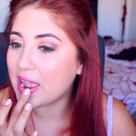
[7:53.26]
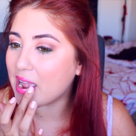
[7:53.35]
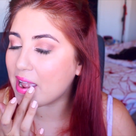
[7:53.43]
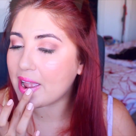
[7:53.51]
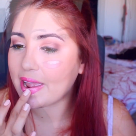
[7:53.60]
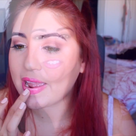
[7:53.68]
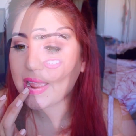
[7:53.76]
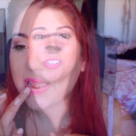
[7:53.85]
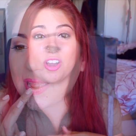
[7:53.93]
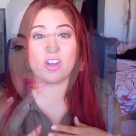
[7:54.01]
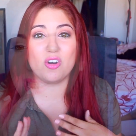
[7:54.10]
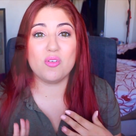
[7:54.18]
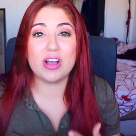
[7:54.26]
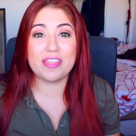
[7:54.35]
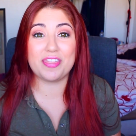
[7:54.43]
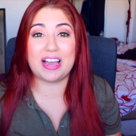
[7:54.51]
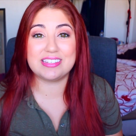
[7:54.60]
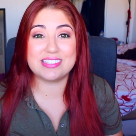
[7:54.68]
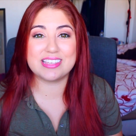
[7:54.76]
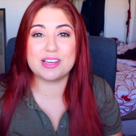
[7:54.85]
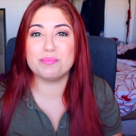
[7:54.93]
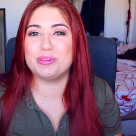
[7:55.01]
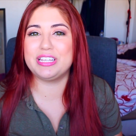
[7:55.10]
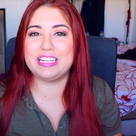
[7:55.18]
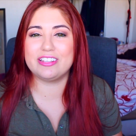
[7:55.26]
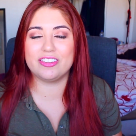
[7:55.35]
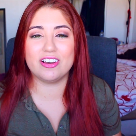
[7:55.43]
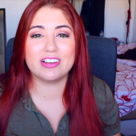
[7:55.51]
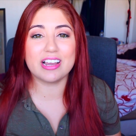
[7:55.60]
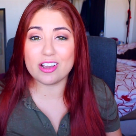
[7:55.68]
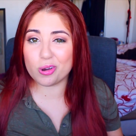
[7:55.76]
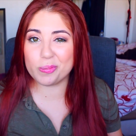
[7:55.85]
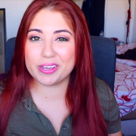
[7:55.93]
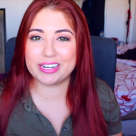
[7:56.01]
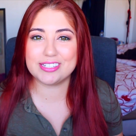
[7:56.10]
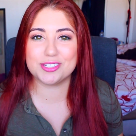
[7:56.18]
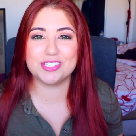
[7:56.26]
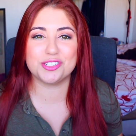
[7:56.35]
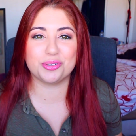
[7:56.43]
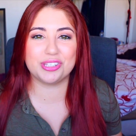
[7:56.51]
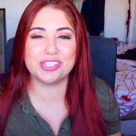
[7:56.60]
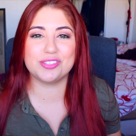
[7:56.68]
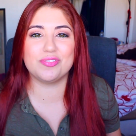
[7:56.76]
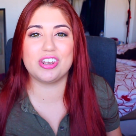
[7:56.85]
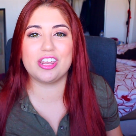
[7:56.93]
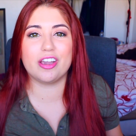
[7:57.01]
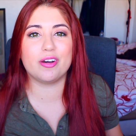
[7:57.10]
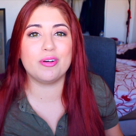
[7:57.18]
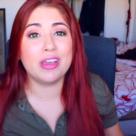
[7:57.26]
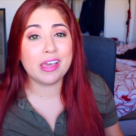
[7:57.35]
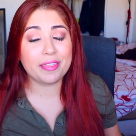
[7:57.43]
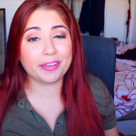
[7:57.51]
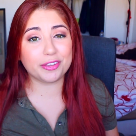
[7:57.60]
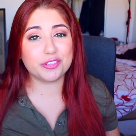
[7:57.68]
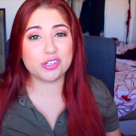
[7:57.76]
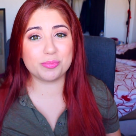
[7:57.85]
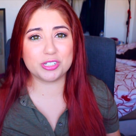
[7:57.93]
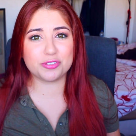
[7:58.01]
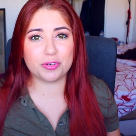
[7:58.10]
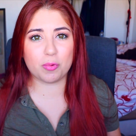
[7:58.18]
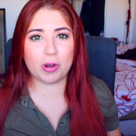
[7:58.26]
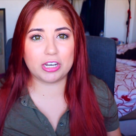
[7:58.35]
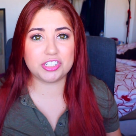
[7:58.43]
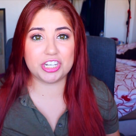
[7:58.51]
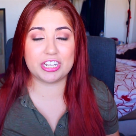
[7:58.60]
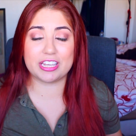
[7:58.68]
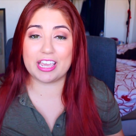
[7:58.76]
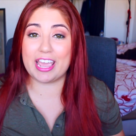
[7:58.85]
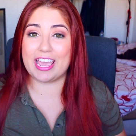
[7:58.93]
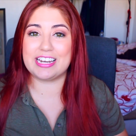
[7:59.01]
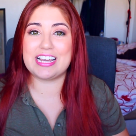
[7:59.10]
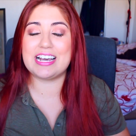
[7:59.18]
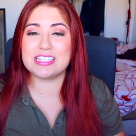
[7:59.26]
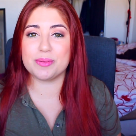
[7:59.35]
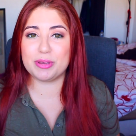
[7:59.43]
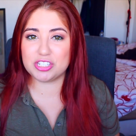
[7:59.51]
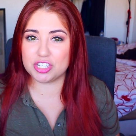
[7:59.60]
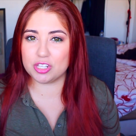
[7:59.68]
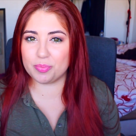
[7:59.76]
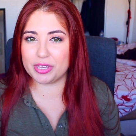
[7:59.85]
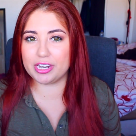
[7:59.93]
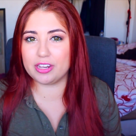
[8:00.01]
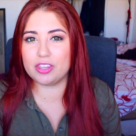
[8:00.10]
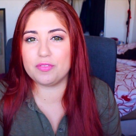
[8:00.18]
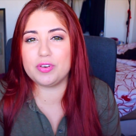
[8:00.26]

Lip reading: Okay, so that's the completed look. I hope you guys enjoyed this video. Thank you so much for watching. And as I mentioned at the beginning of the